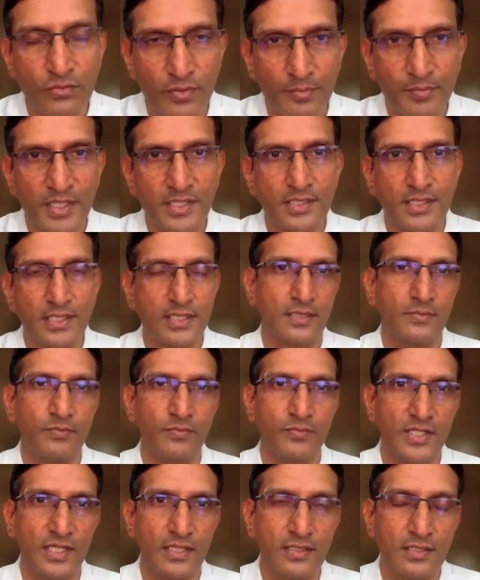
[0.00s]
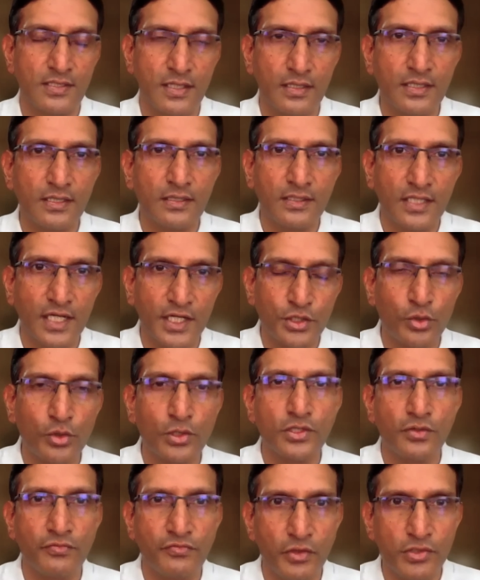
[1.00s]
weapon systems and certain
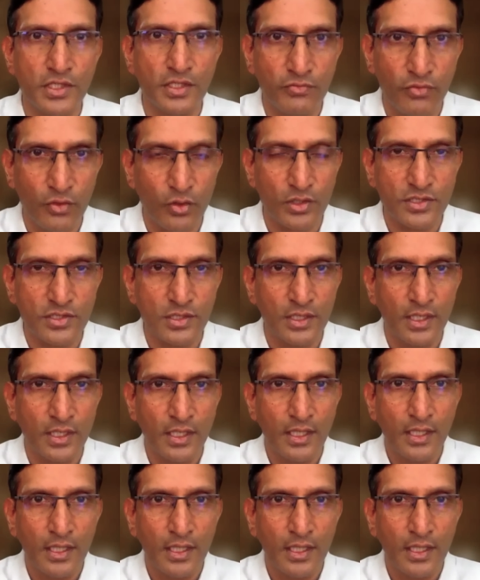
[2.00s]
thresholds of using force,